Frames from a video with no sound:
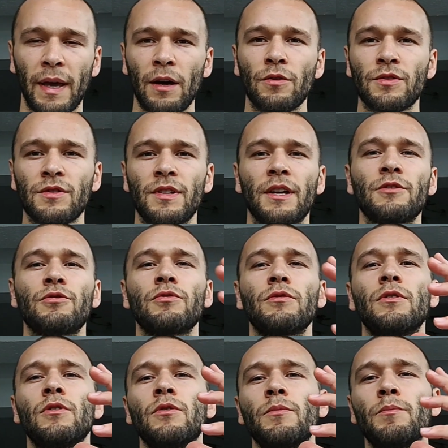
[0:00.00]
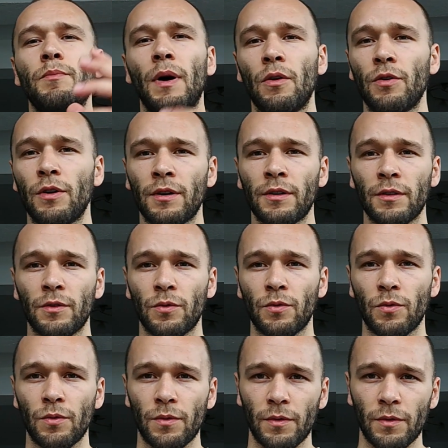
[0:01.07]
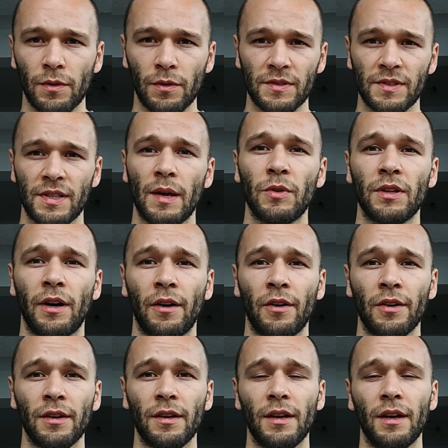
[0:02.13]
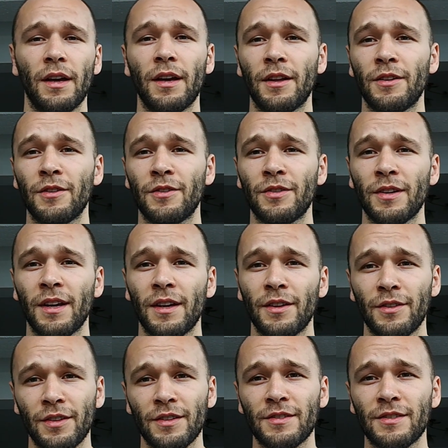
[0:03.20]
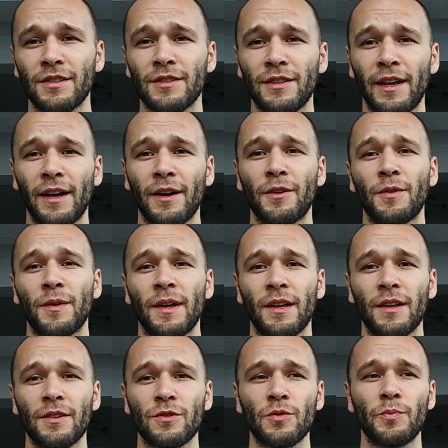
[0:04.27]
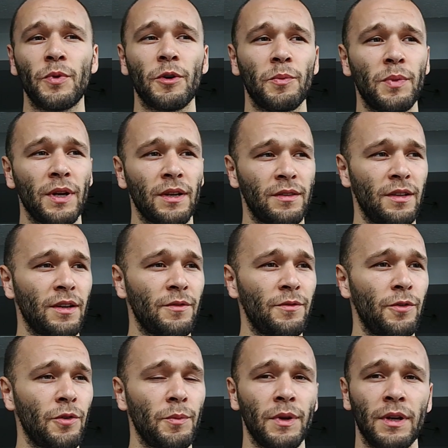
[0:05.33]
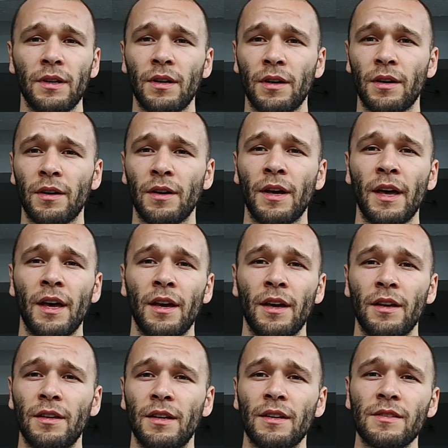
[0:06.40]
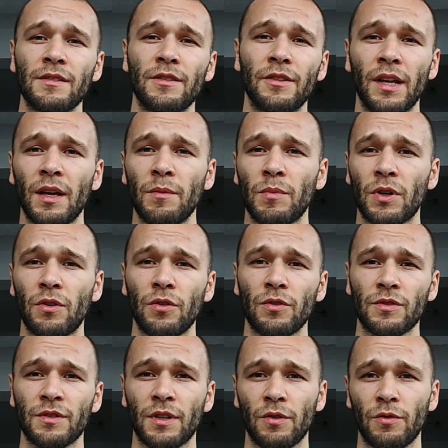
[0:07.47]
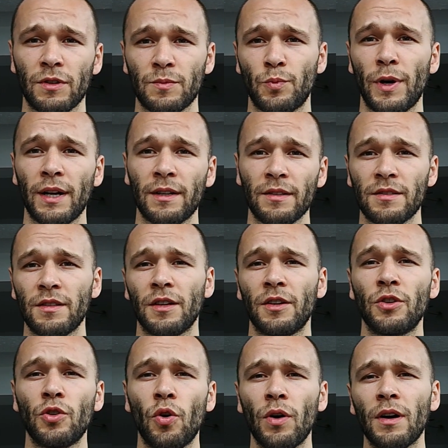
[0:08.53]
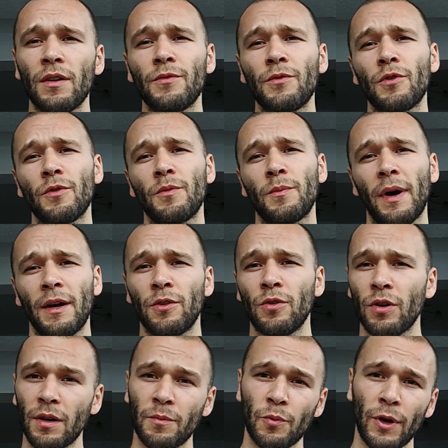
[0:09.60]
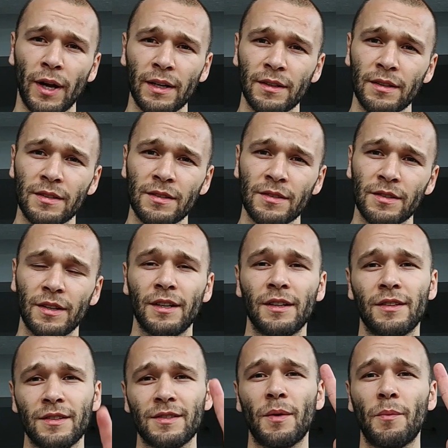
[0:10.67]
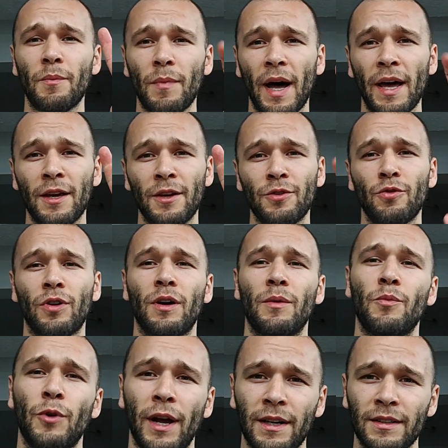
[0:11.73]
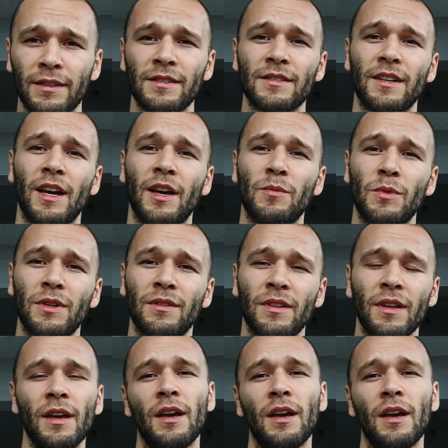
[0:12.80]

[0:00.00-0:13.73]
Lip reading: sexual power seminar, and this is like super big thing for me. Yesterday, because he was practicing yoga for my yoga practice, it is my yoga practice. I mean,